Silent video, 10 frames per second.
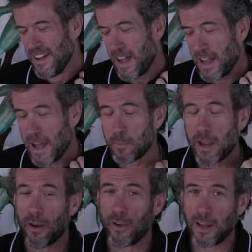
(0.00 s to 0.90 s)
I'm
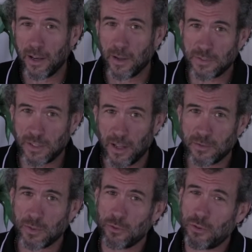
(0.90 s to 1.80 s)
carrying enough
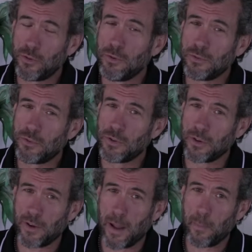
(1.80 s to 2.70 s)
stuff. So two
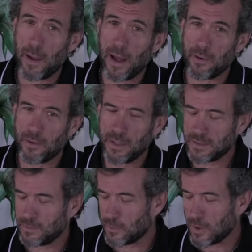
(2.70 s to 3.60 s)
200 amp
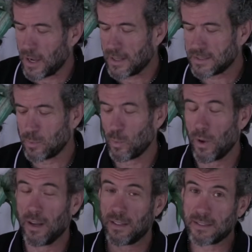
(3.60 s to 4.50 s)
batteries for us
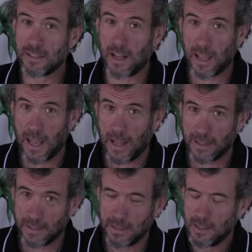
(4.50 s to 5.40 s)
was a
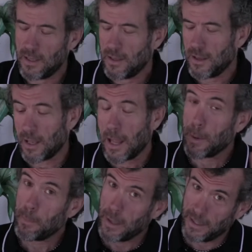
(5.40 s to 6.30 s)
lot
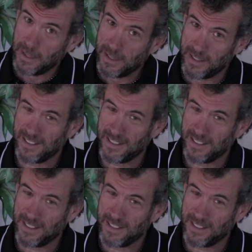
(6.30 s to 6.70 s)
of money.